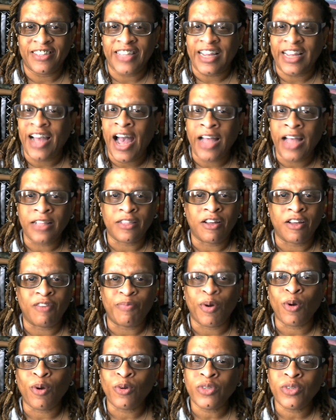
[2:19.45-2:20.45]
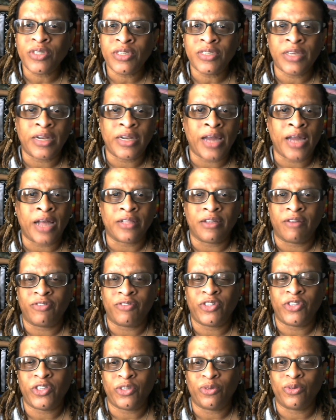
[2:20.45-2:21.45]
Like I love purses and I love
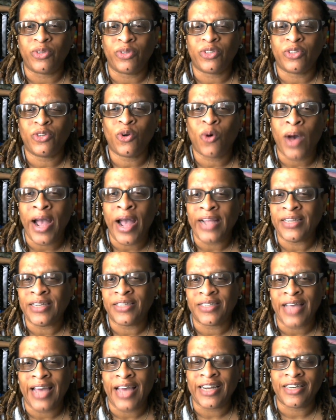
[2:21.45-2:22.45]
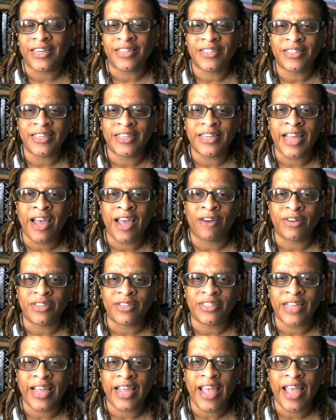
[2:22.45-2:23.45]
shoes. So I decided to sit down and
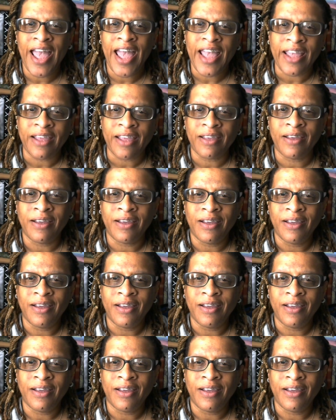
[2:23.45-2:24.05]
say, hey,